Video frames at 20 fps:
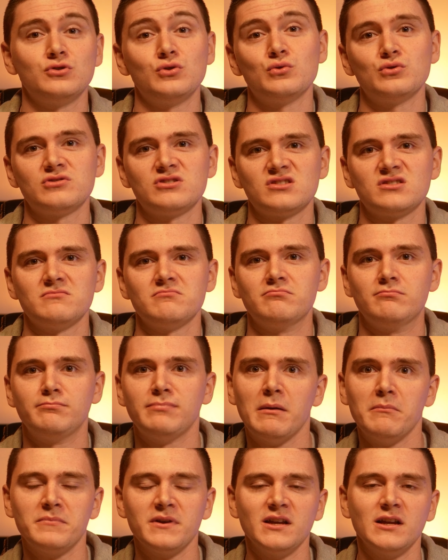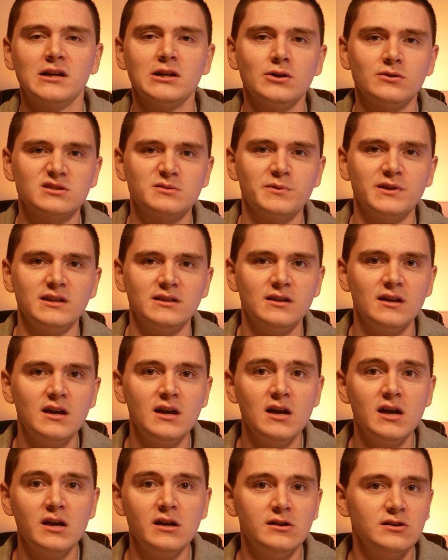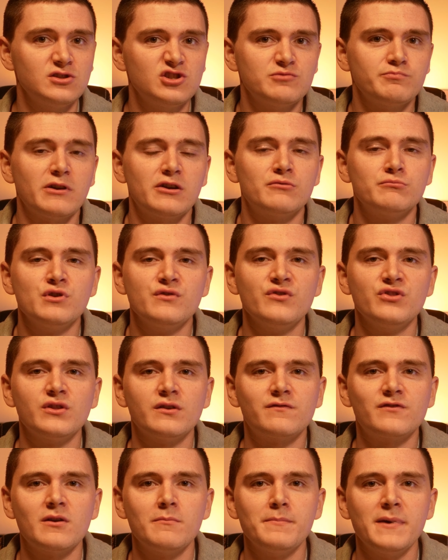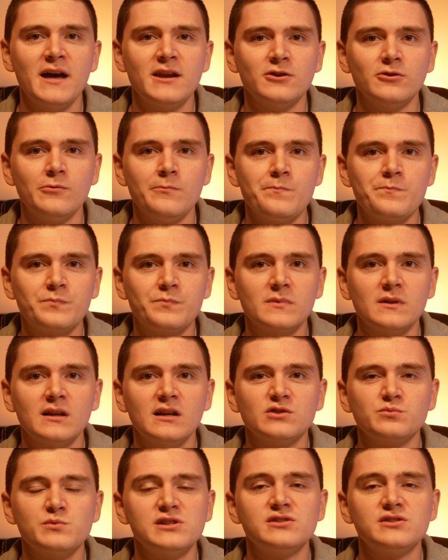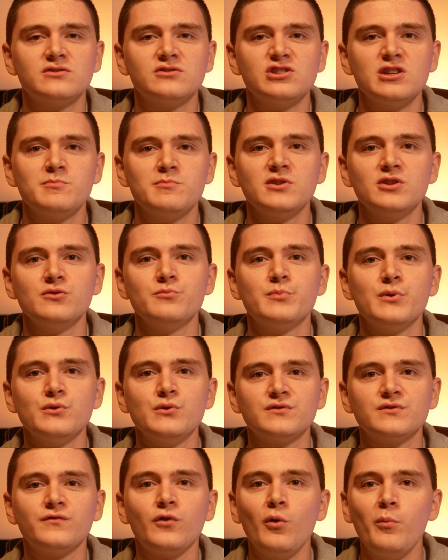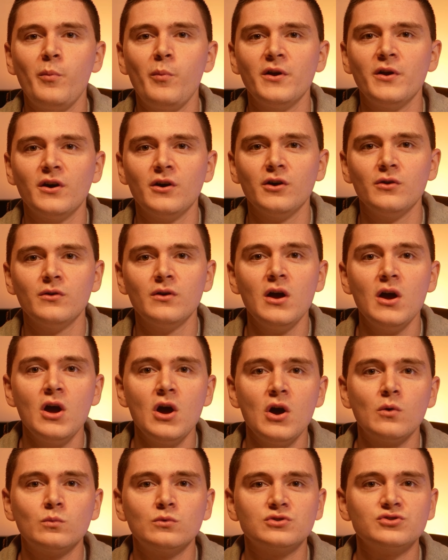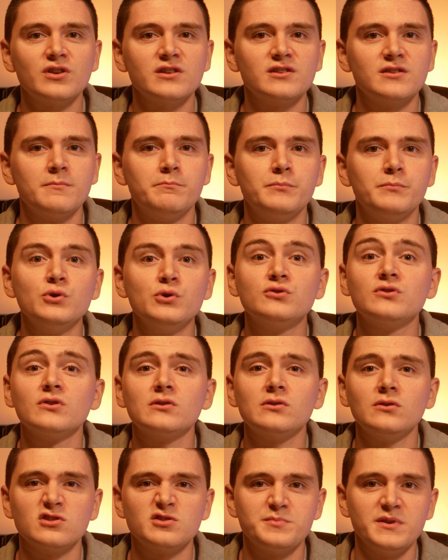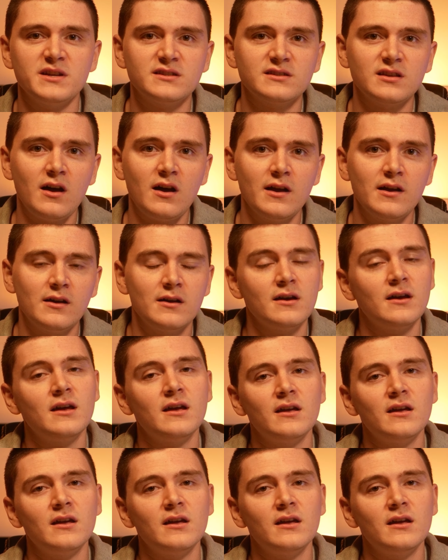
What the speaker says: or just a bumping clock speed, just by removing the front panel. As well as GPU Boost 4.0, we'll try to boost the clock speeds higher